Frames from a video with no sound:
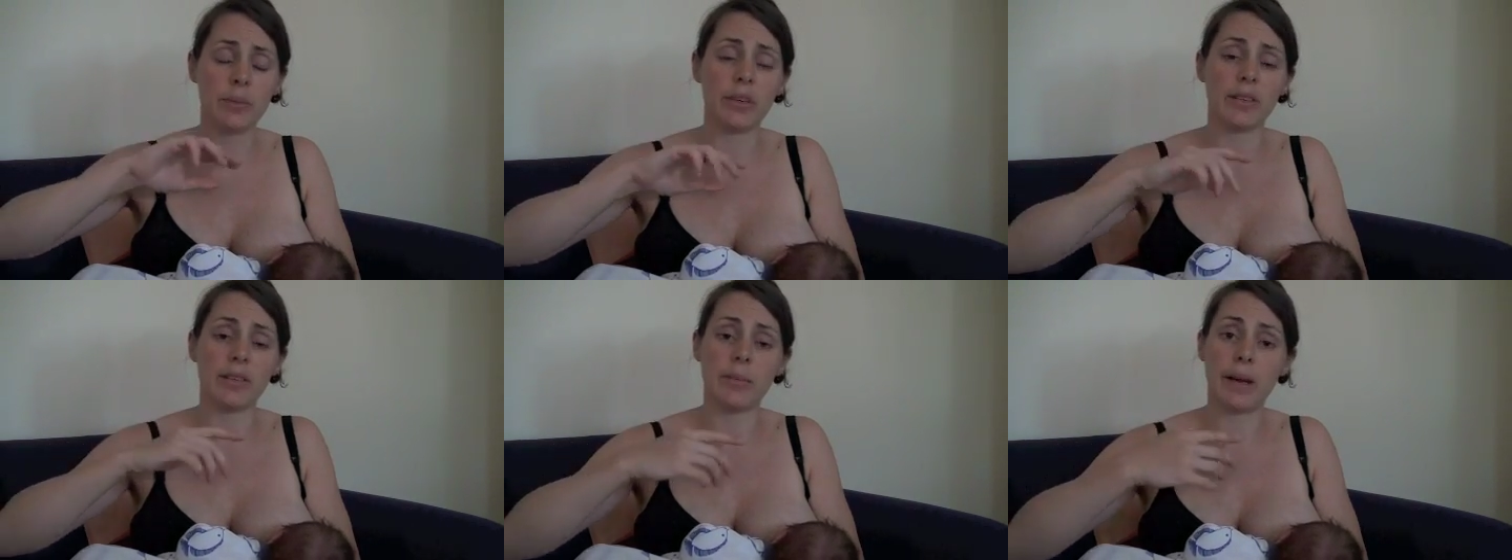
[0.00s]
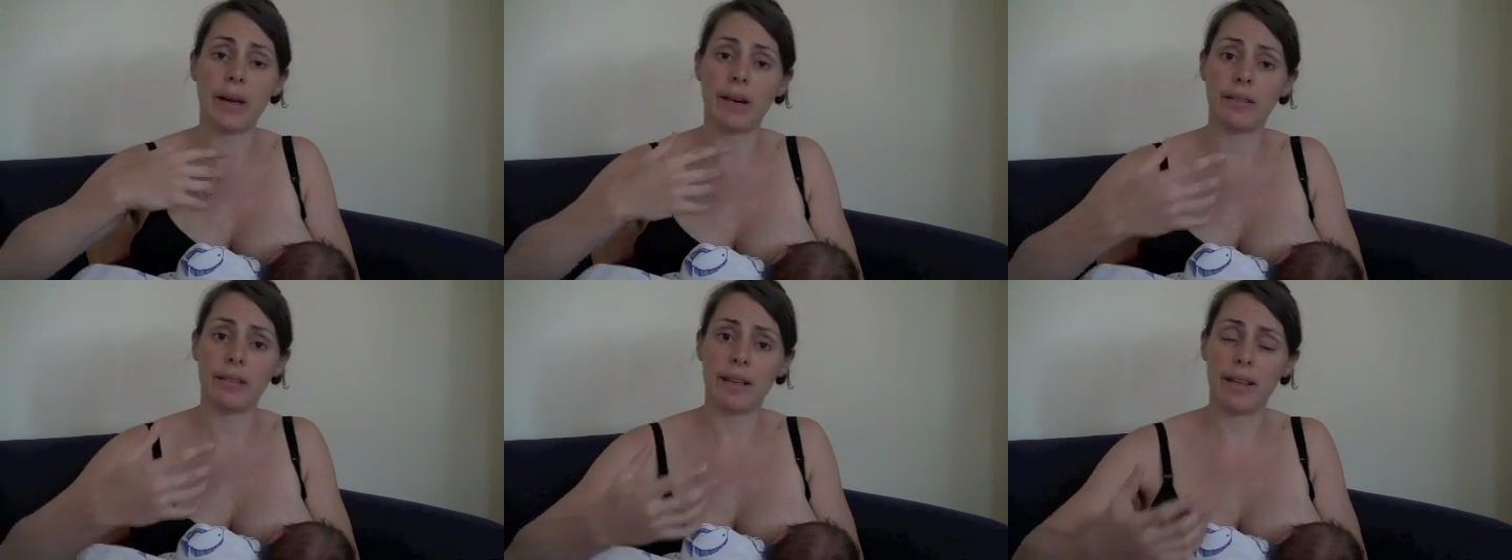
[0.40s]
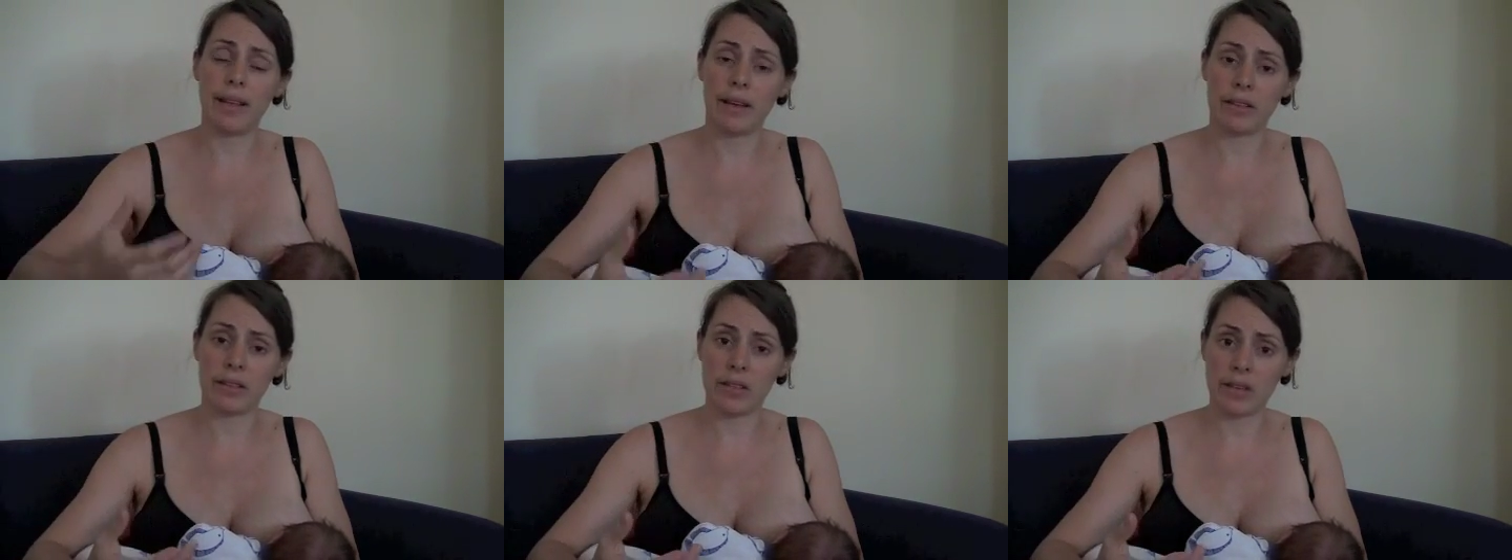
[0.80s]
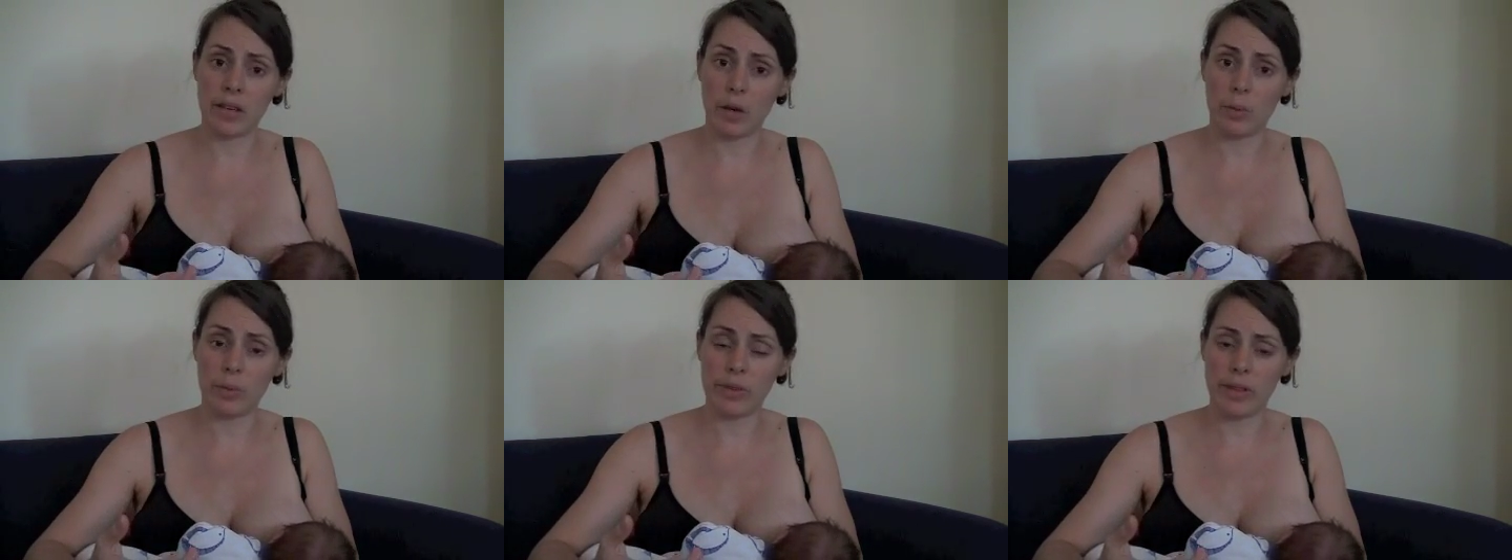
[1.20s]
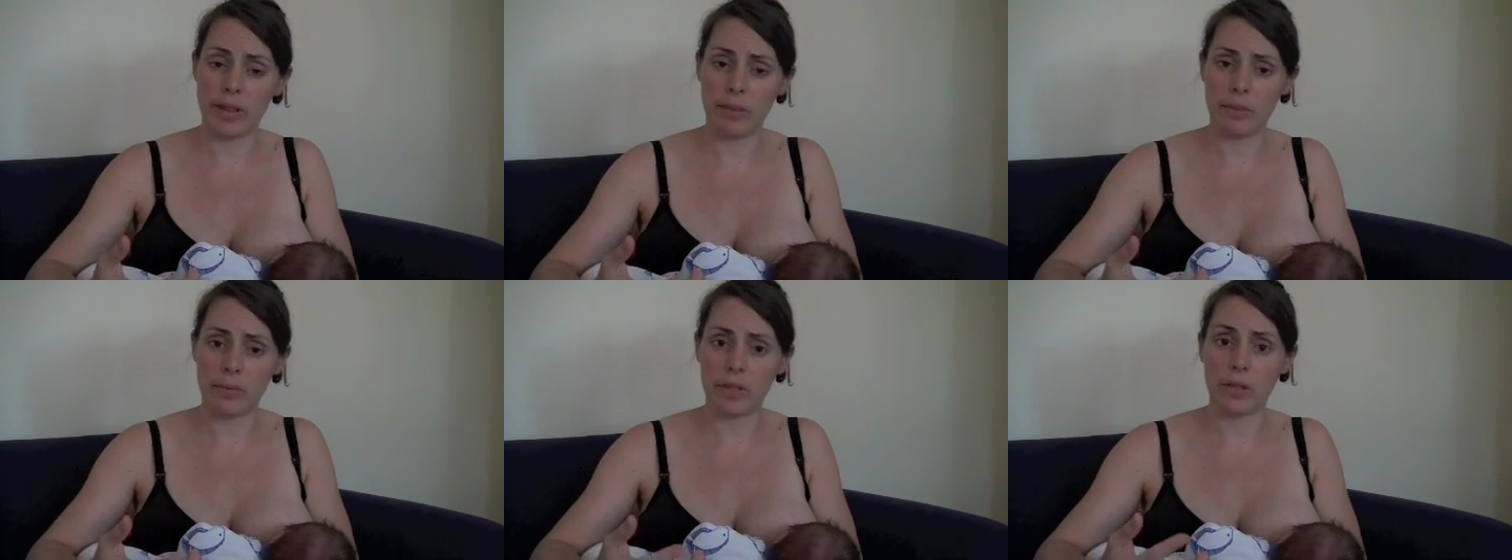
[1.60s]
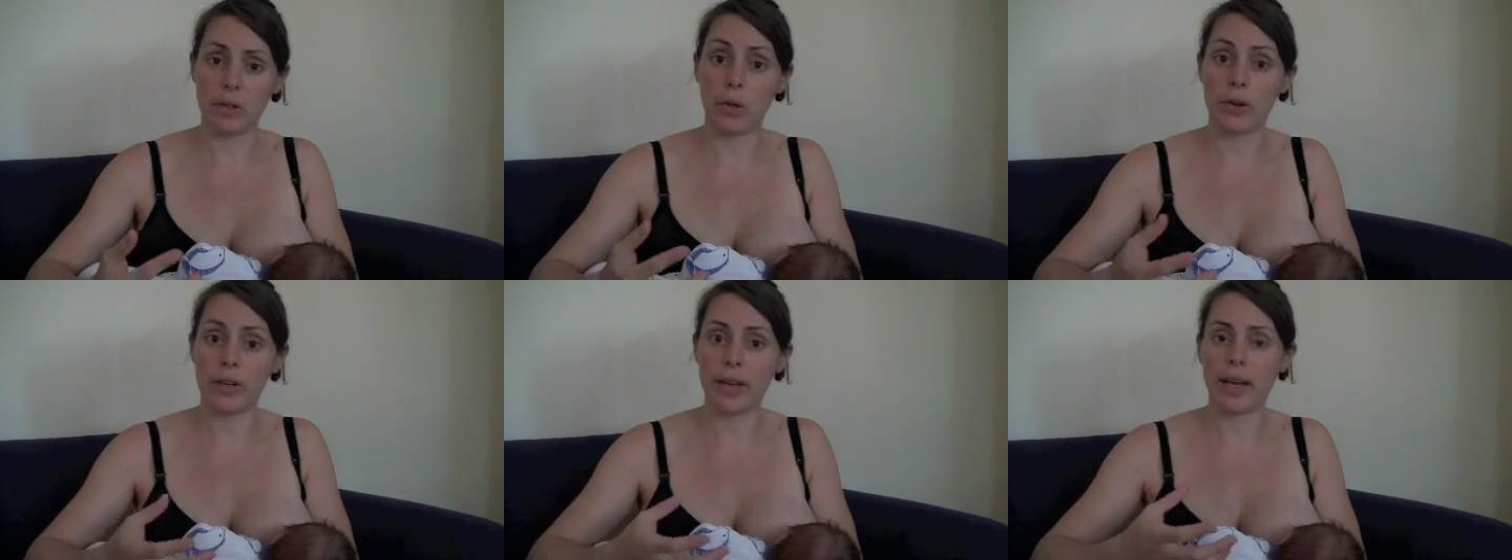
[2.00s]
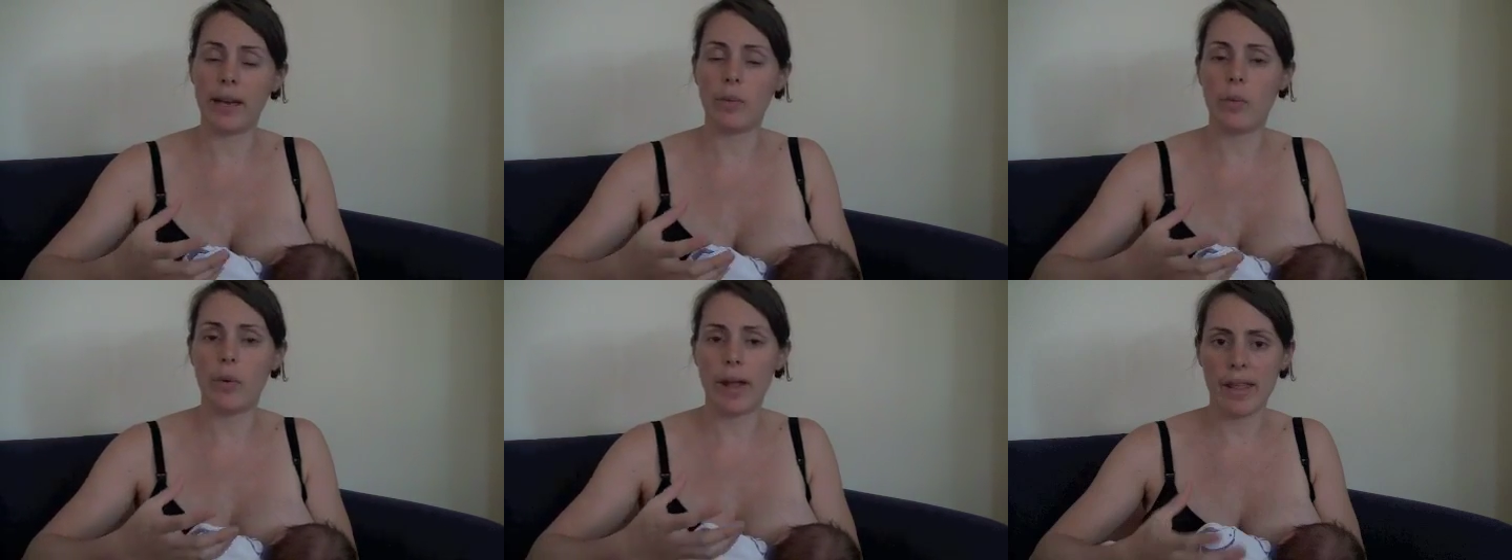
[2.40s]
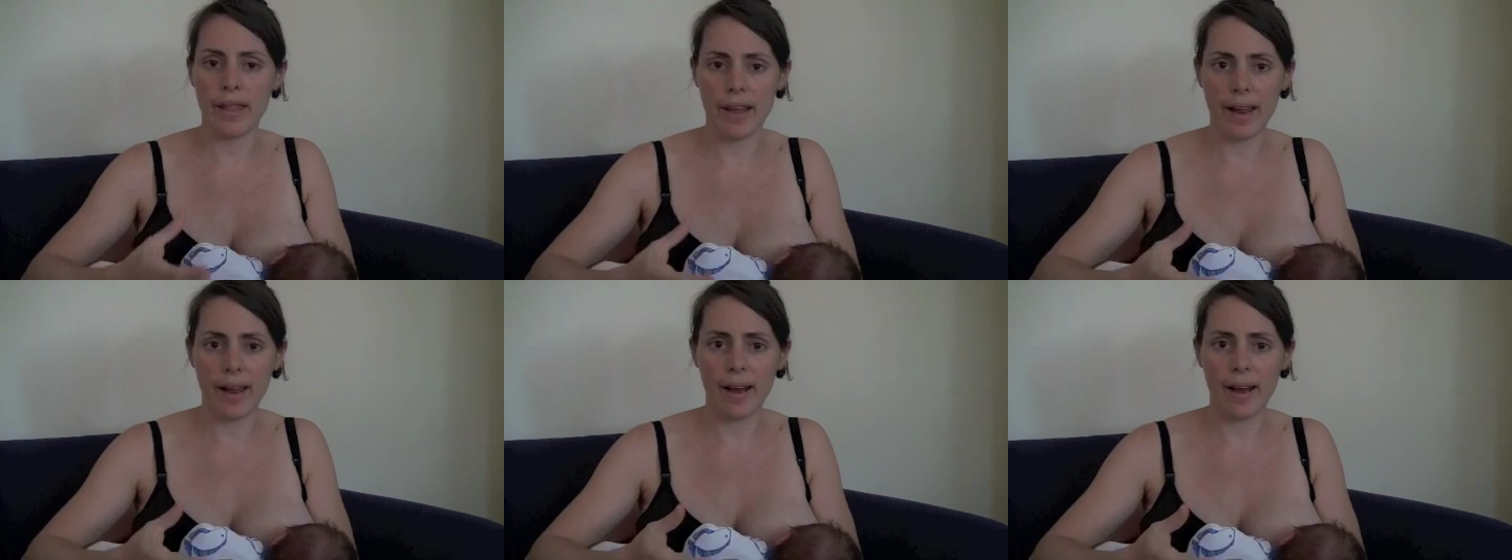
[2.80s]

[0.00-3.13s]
because apparently that just helps them to locate where they